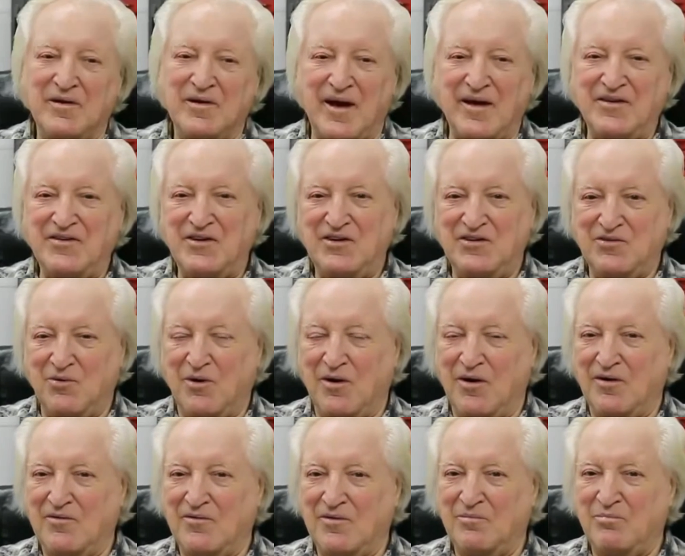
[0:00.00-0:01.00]
$80 to
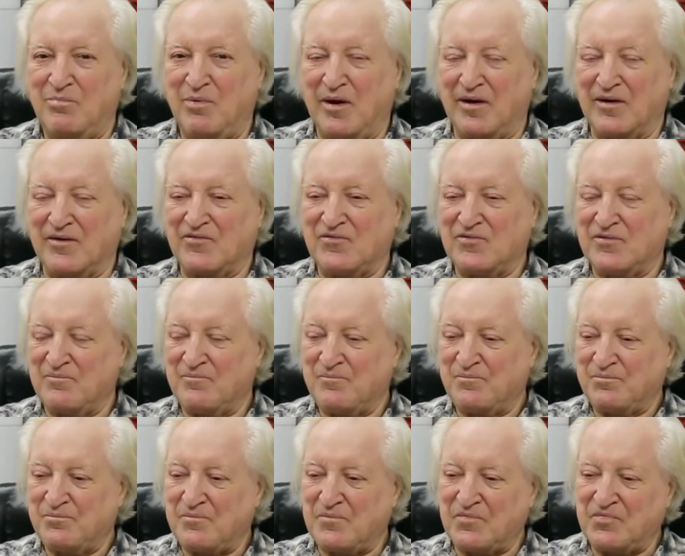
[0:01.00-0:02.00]
$100,
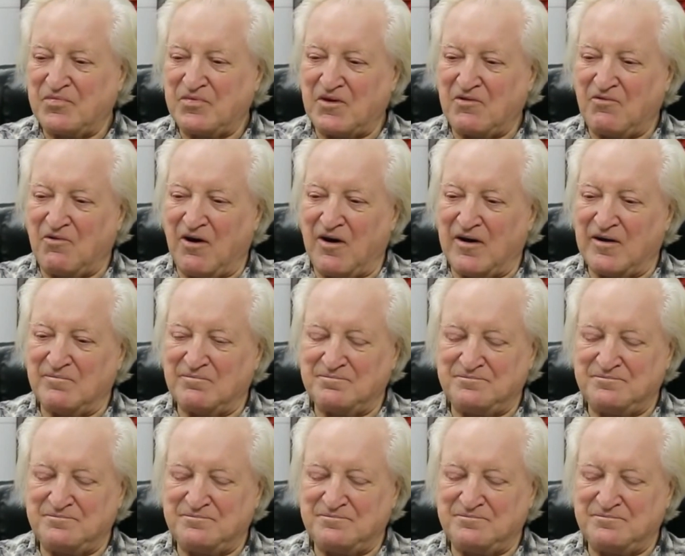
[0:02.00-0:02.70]
right?